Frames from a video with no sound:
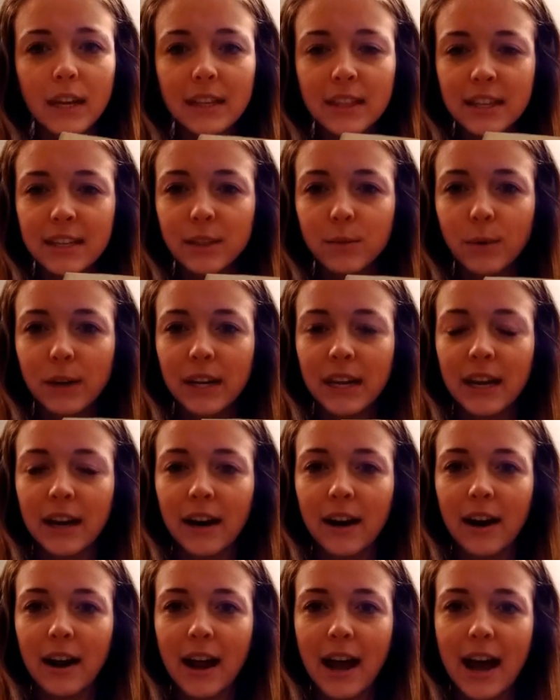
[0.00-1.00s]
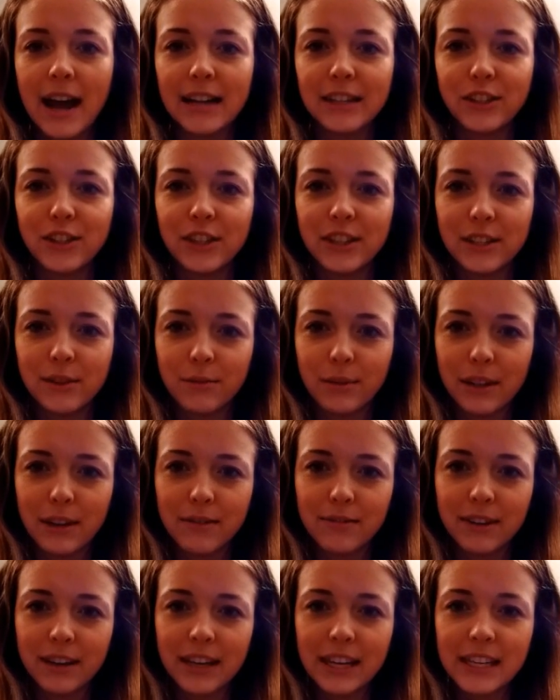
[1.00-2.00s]
This one here has just a
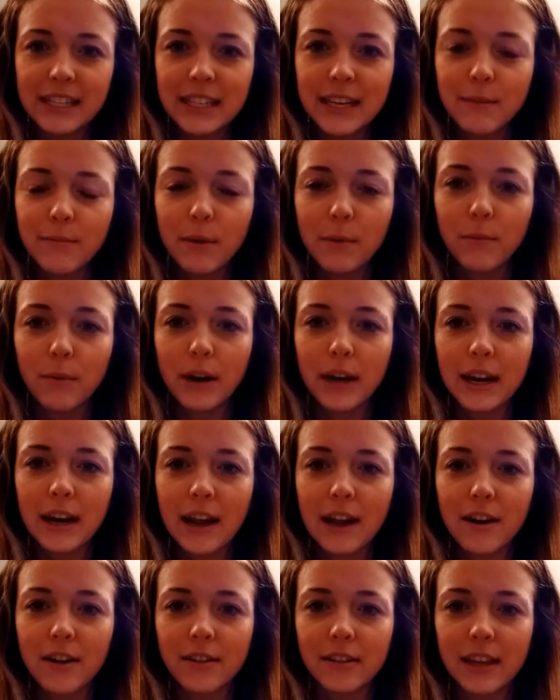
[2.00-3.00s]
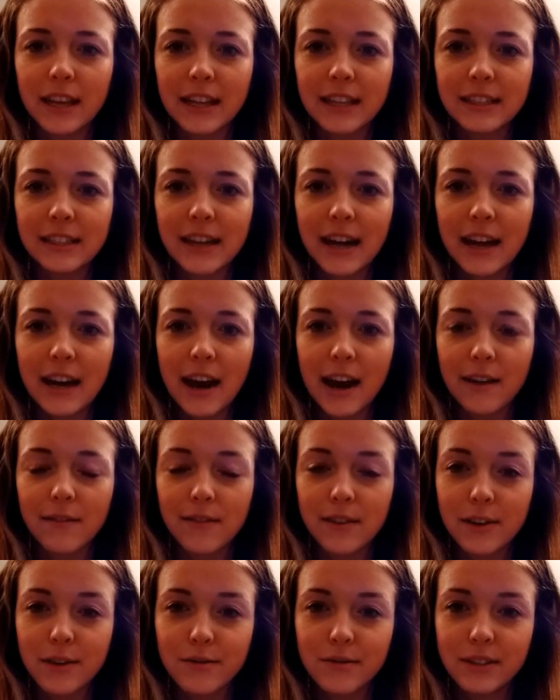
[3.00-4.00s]
really funky zebra print, and on the inside
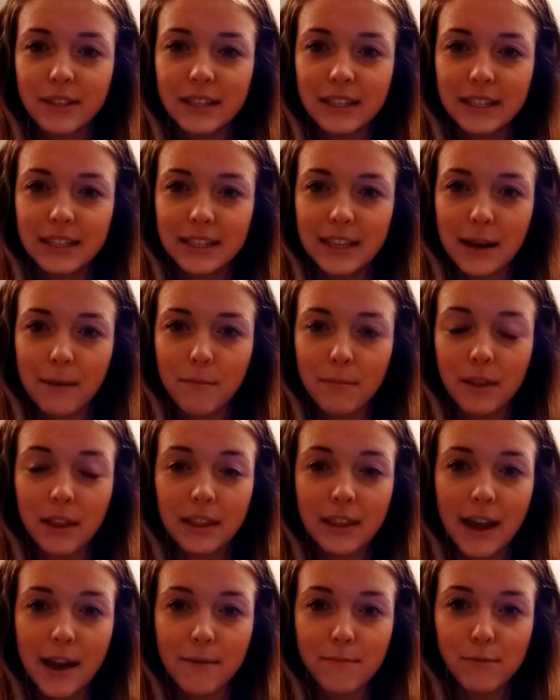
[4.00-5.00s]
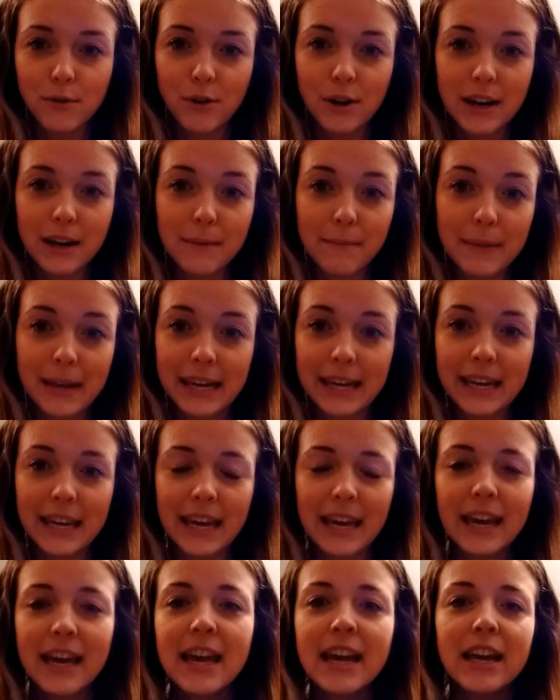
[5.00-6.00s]
I've used some lime green
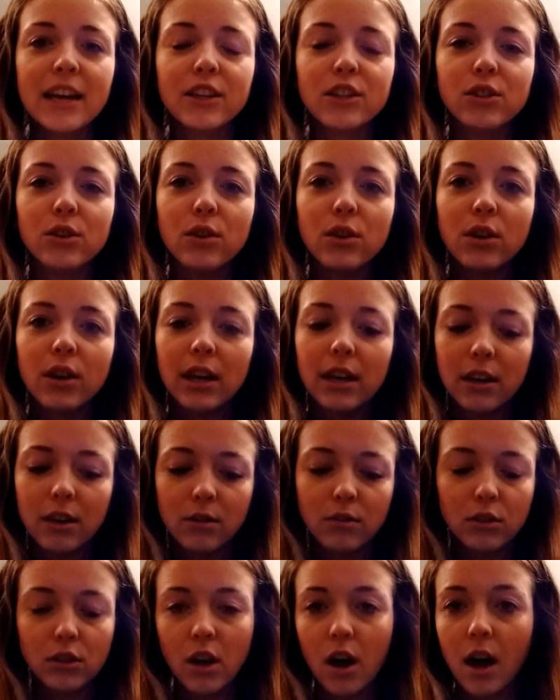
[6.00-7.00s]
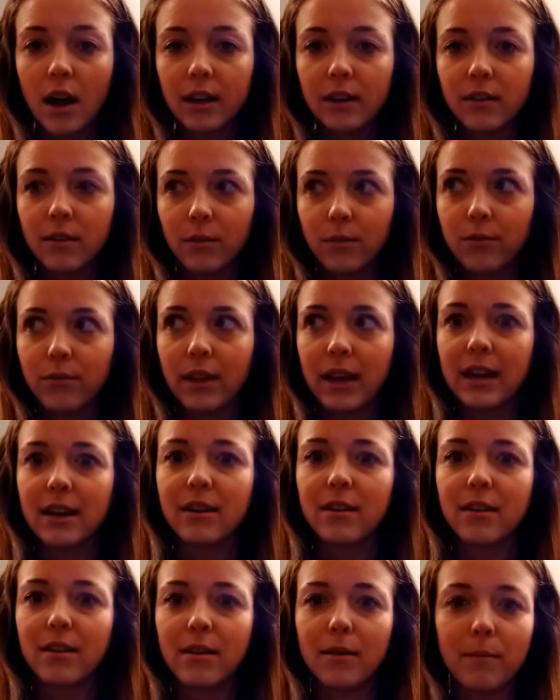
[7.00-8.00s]
minky. So you can use cotton,
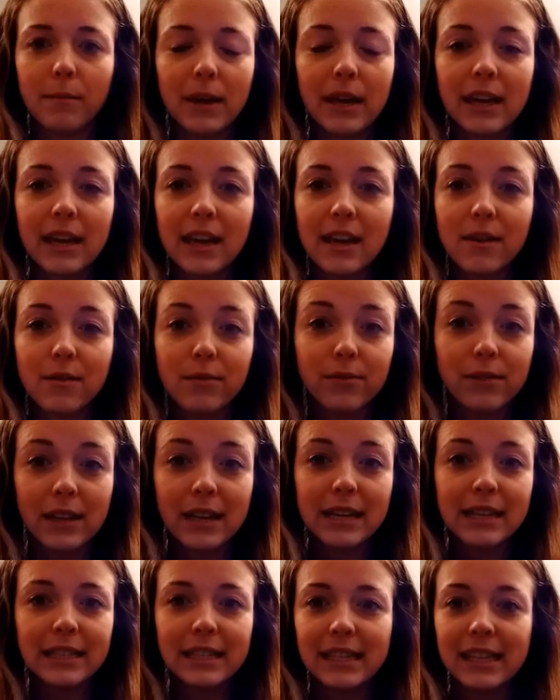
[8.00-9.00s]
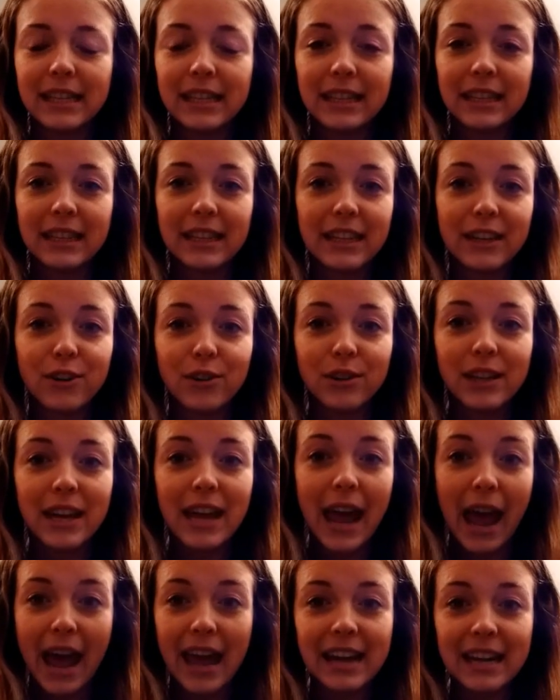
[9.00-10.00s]
flannel, minky, fleece,
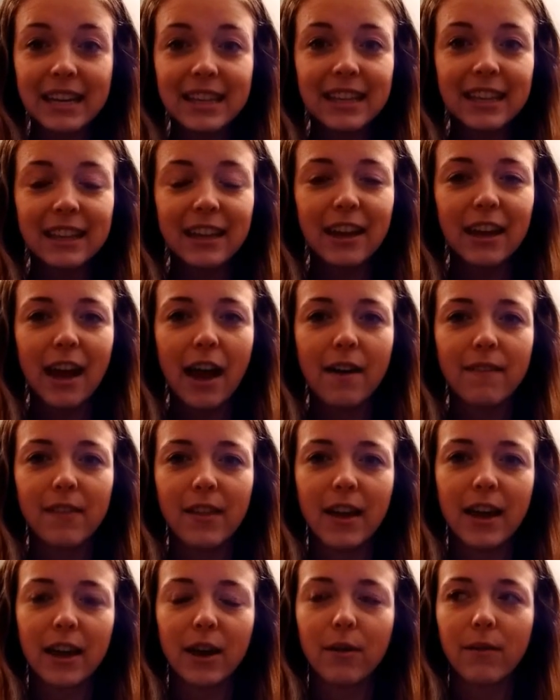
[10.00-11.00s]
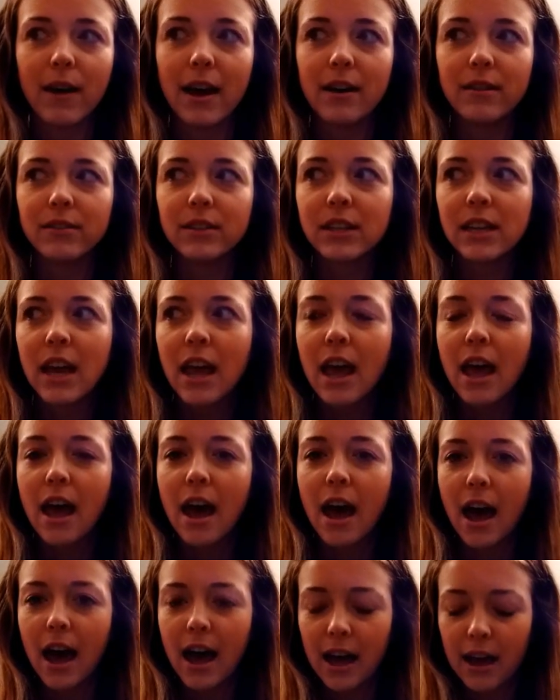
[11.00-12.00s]
literally anything that you have lying around.
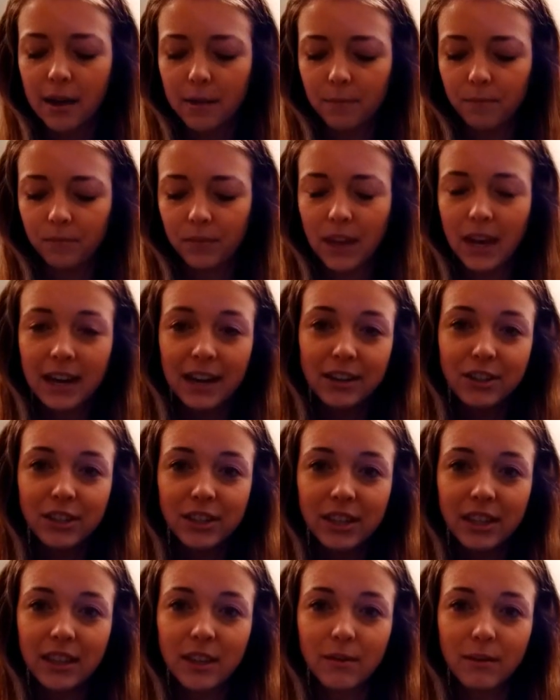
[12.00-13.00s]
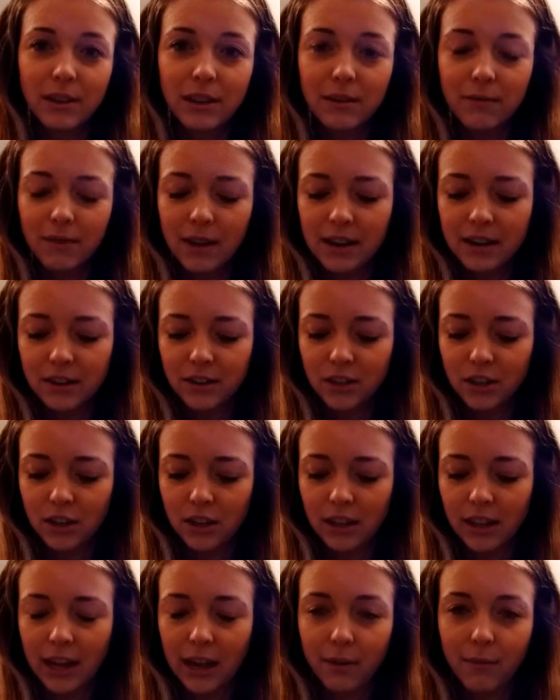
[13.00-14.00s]
And I just think they're really fun
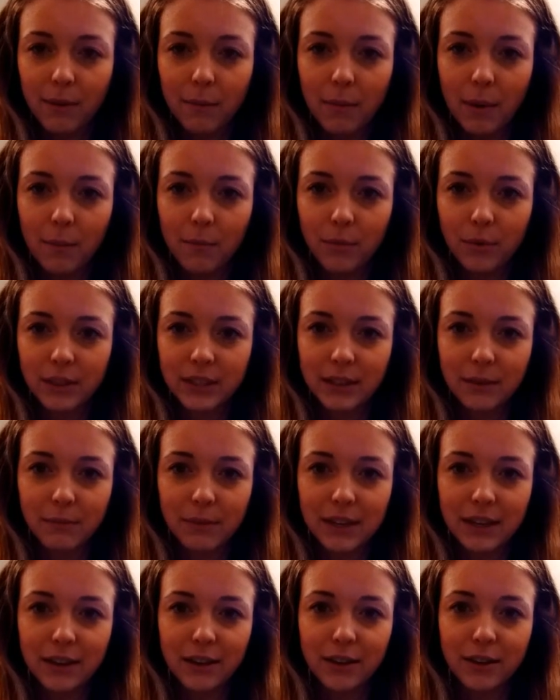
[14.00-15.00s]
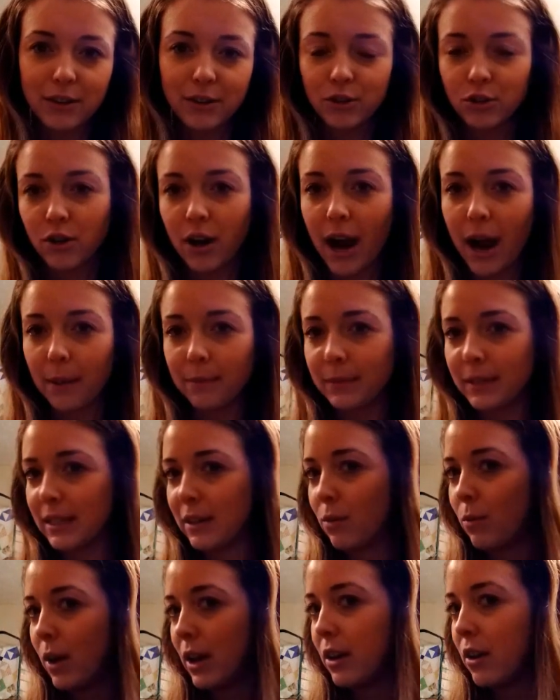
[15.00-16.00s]
to like whip up with some little scraps
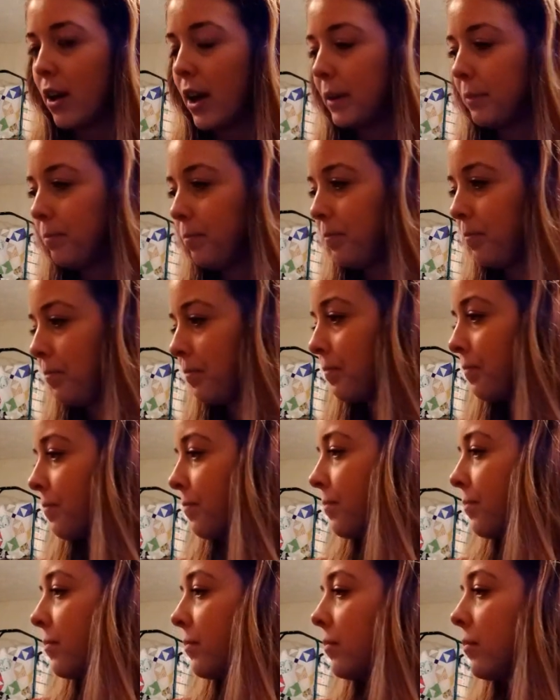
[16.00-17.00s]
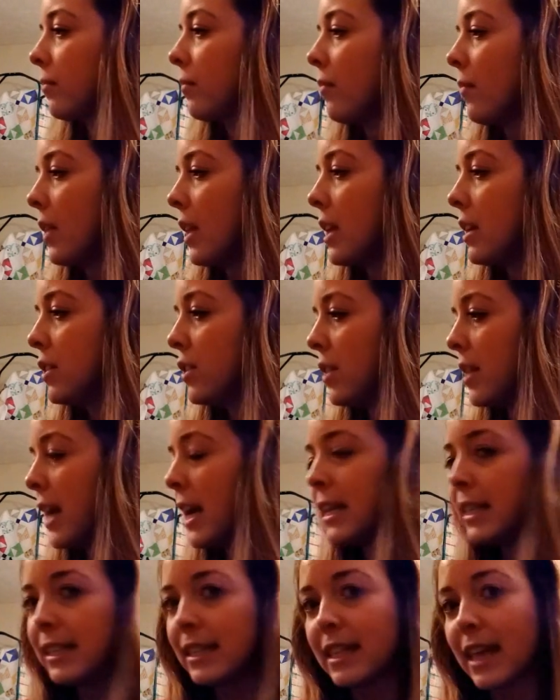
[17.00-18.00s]
and whatnot. So
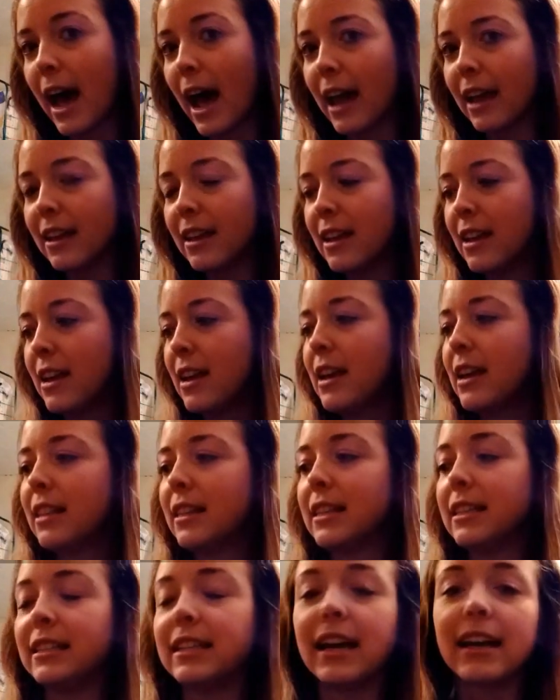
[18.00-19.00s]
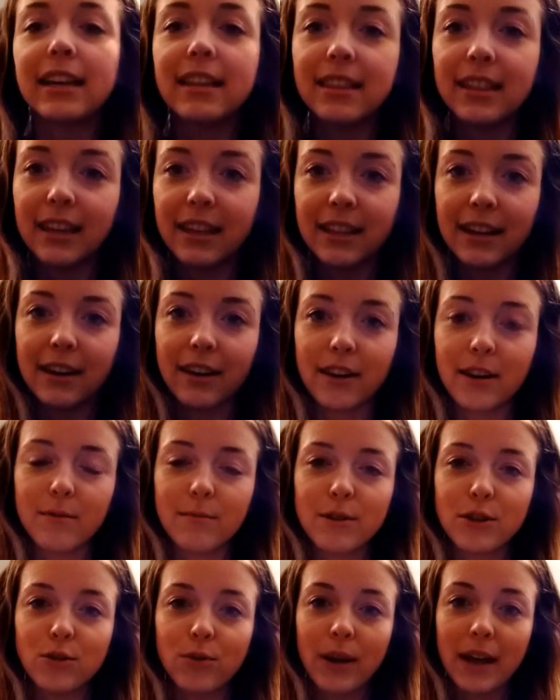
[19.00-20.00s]
that's that. The second thing that I'm going
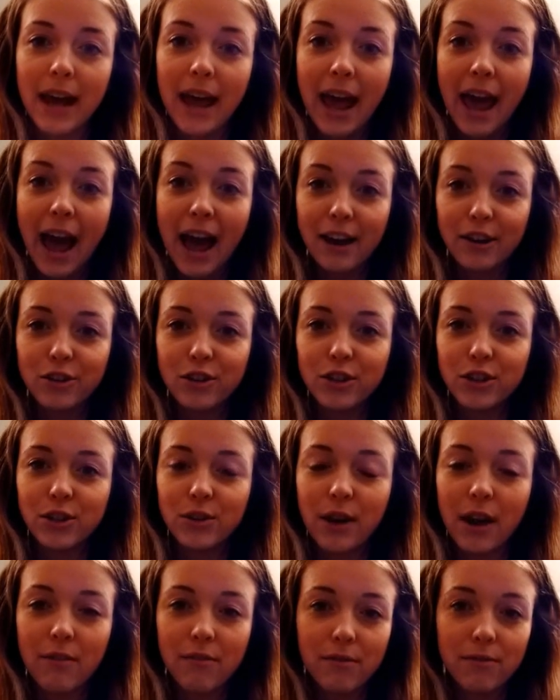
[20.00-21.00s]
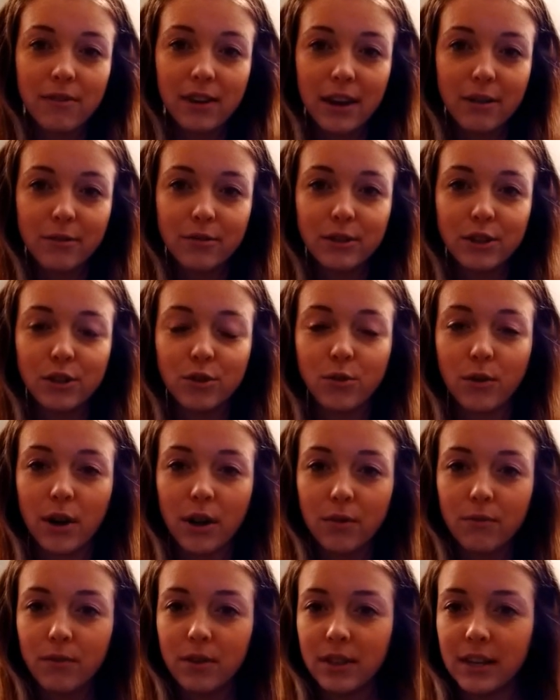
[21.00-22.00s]
to be showing, I actually do have a video
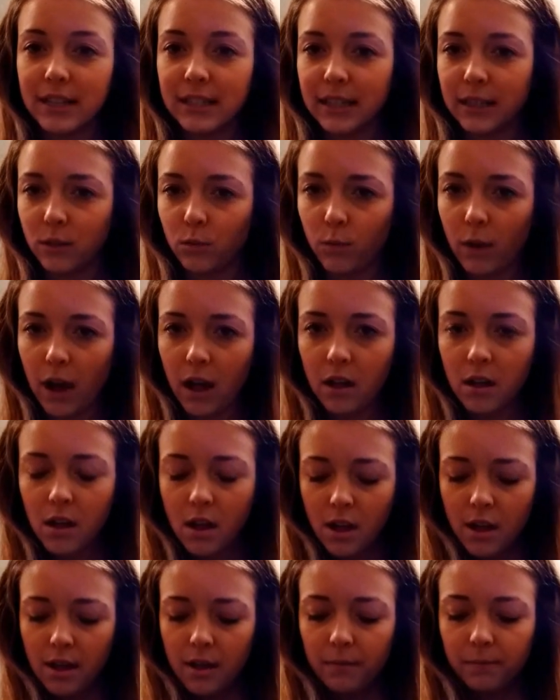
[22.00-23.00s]
tutorial for this as well,